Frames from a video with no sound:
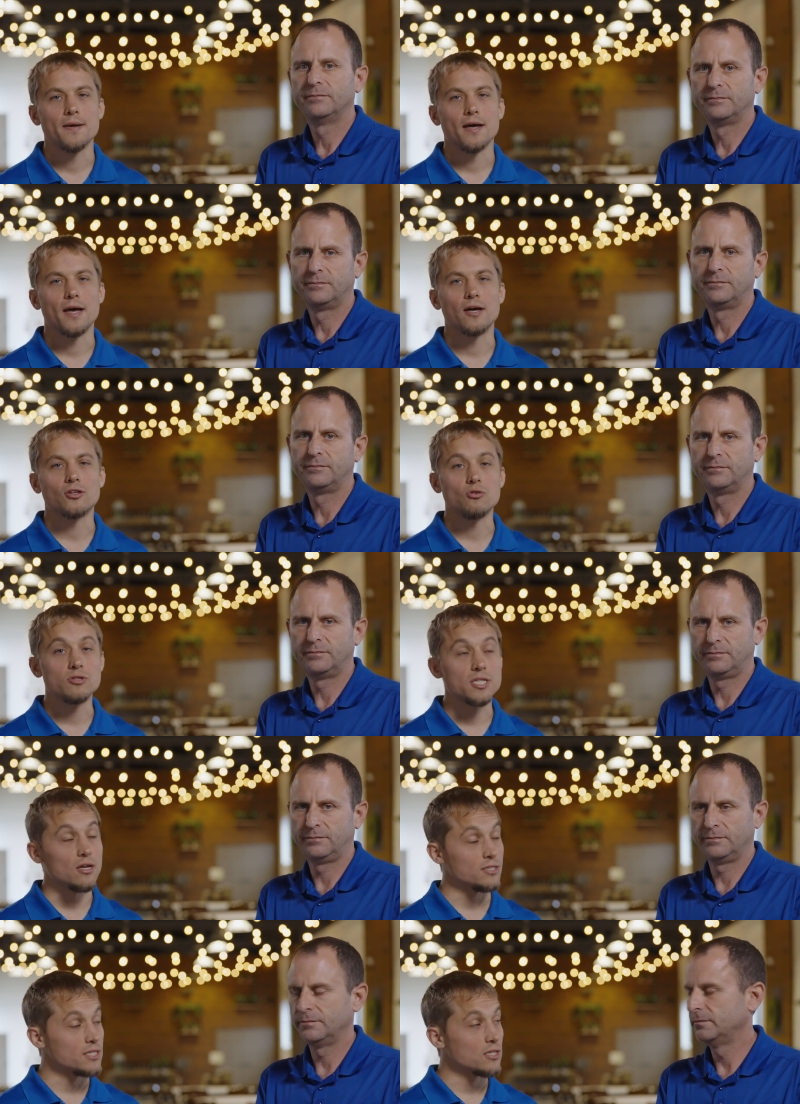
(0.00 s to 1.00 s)
Speaker 1: Uh, Q
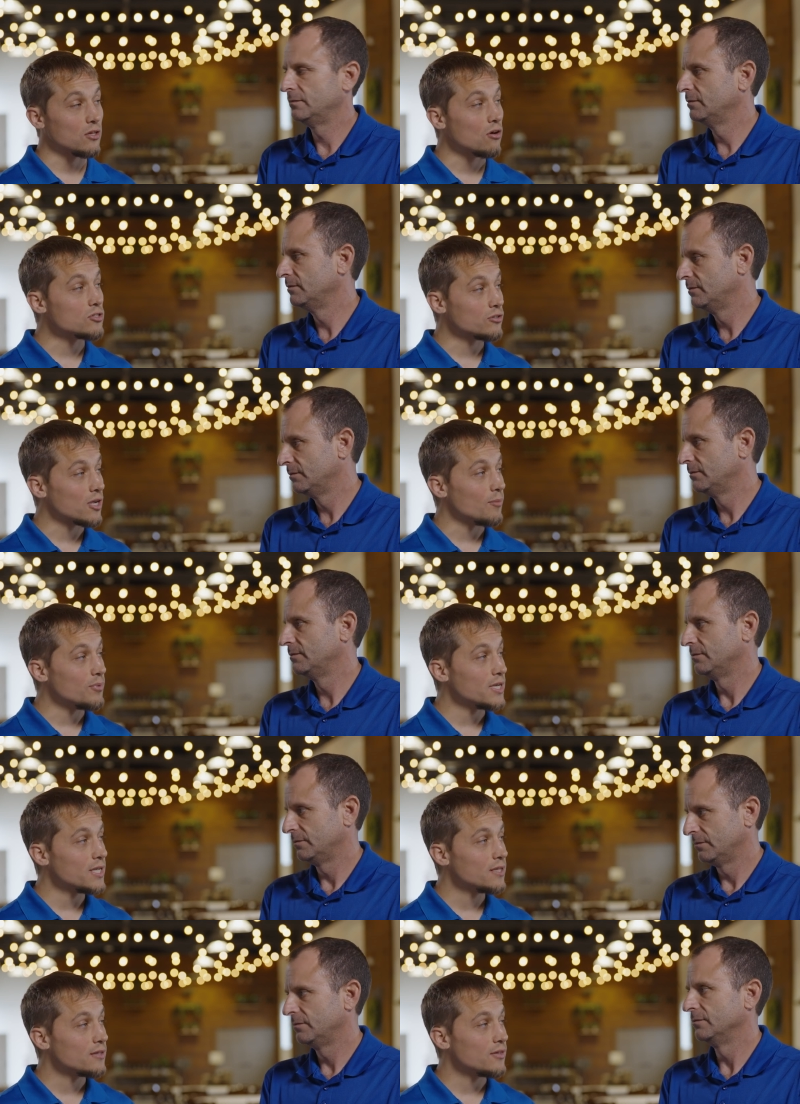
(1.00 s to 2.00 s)
Cells is a larger
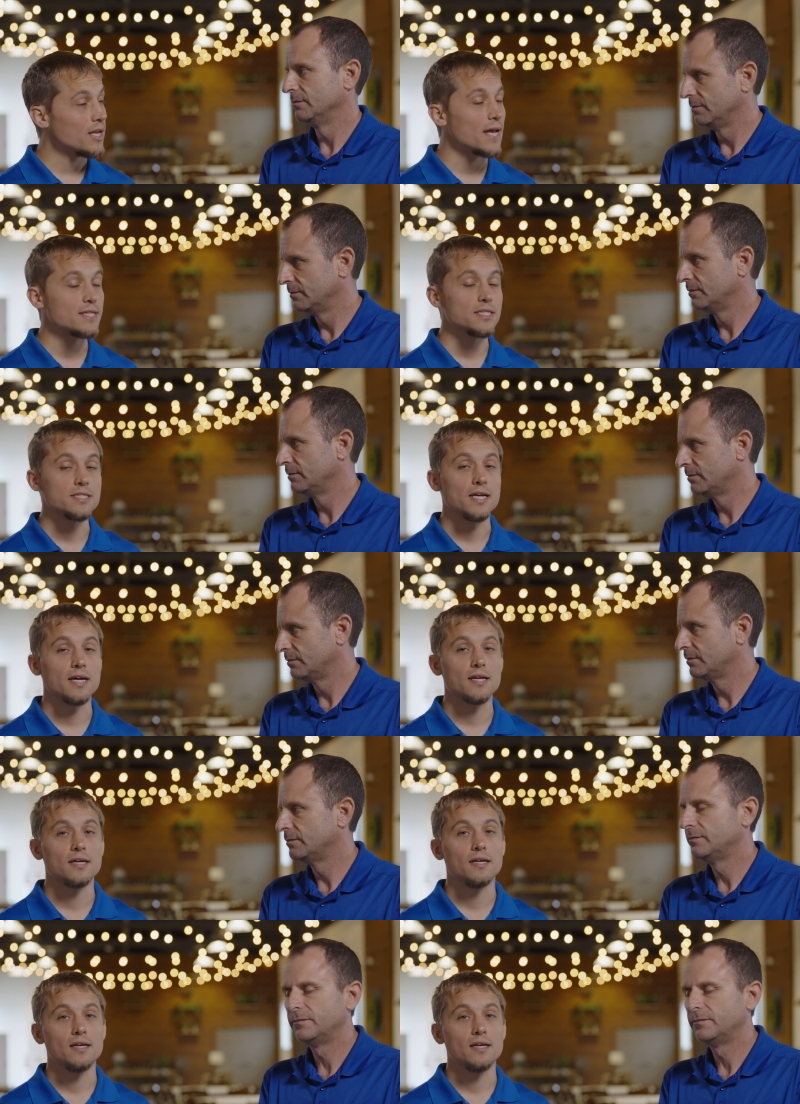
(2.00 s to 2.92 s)
company than Axitec,